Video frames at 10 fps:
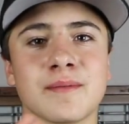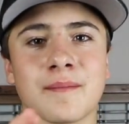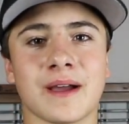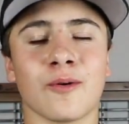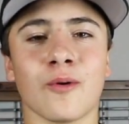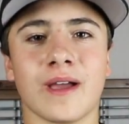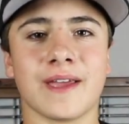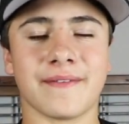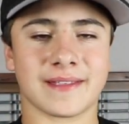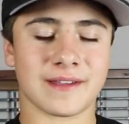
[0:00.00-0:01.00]
to put my whole
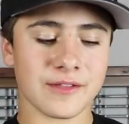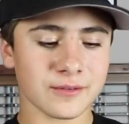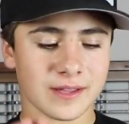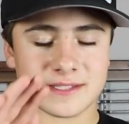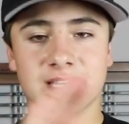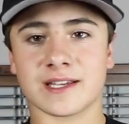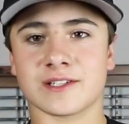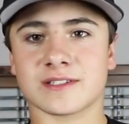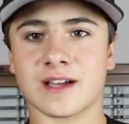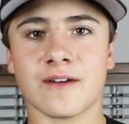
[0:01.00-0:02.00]
hand, like the other lens I could
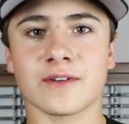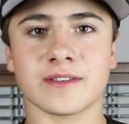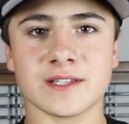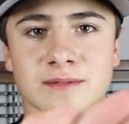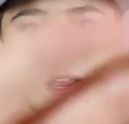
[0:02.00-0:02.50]
just cover it. This